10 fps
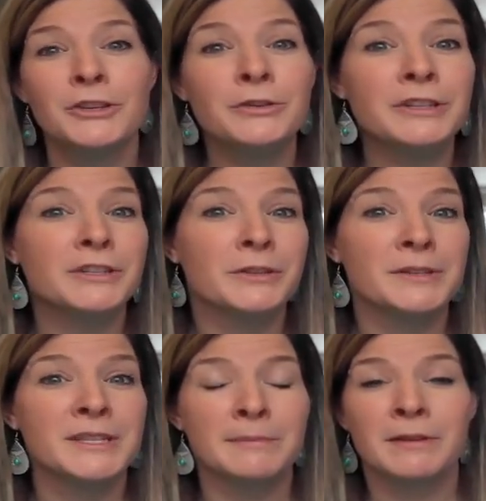You could
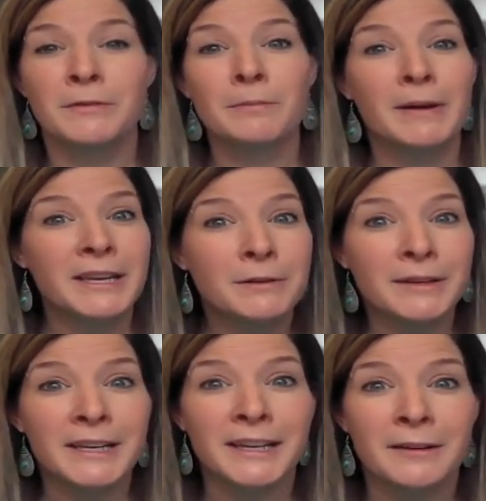use Simbi for buddy
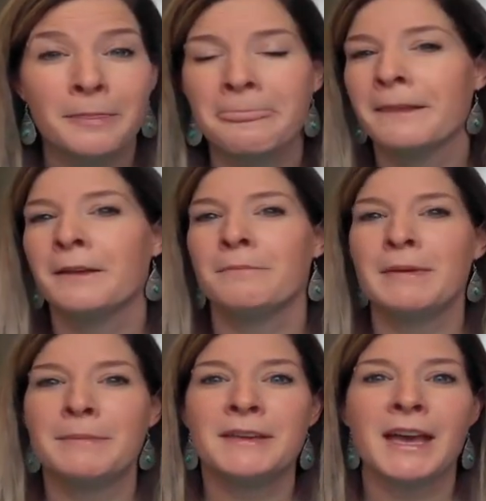reading.
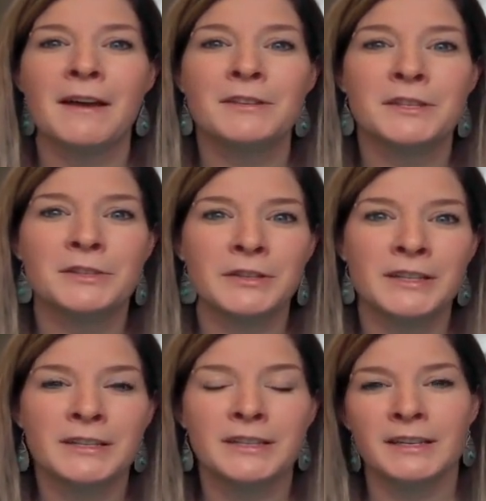Maybe have
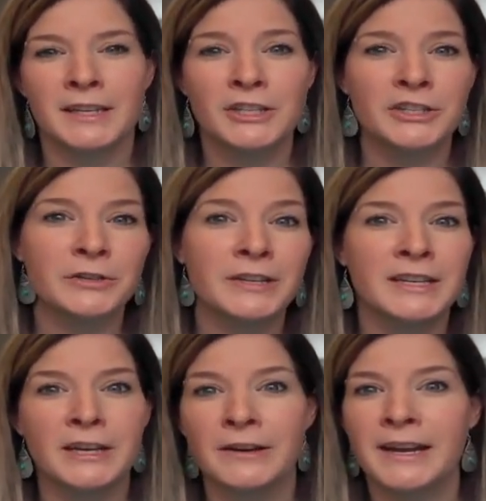each
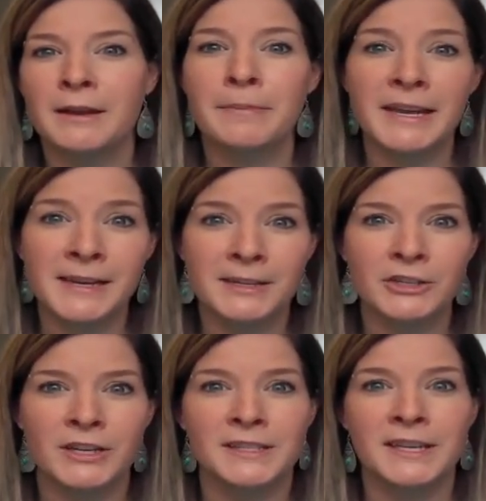student narrate a
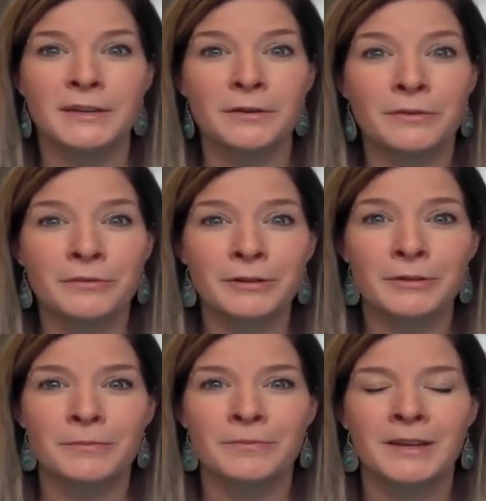page as they go
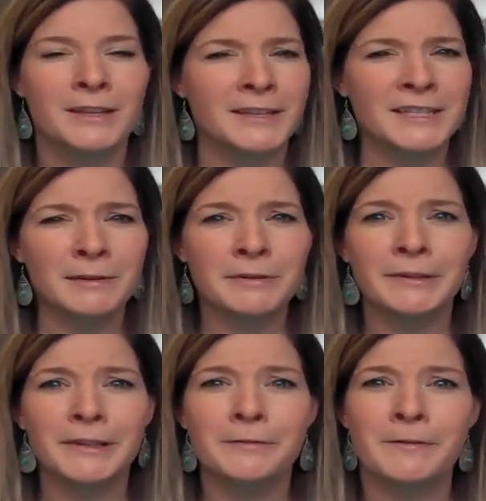through. This can be a
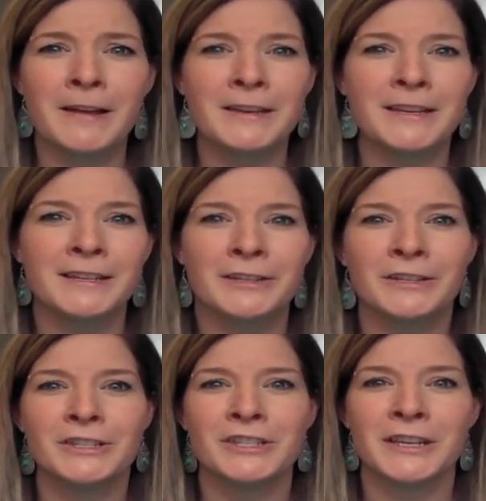really fun and
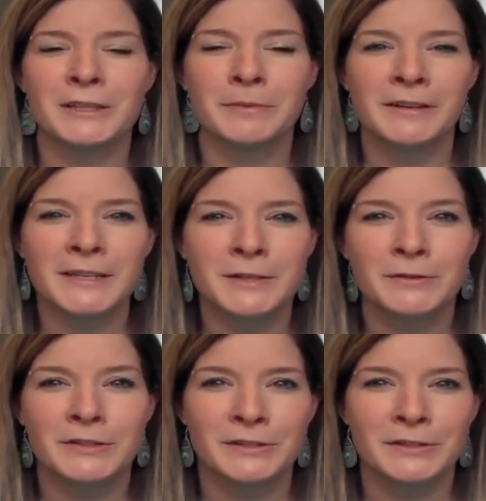encouraging experience
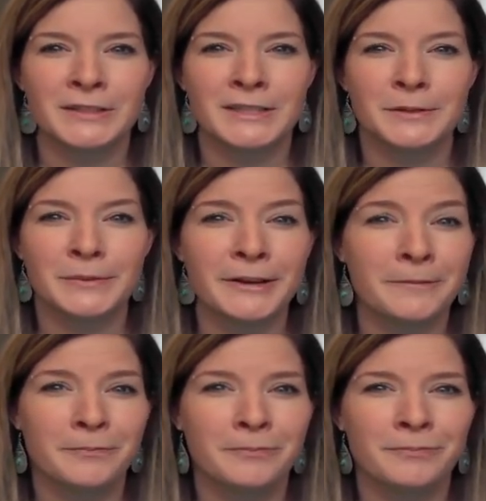for students as
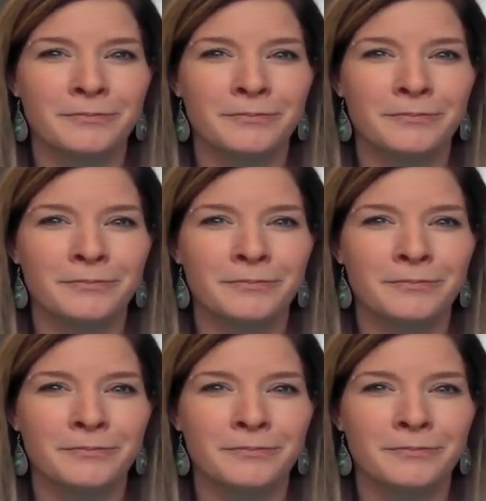well.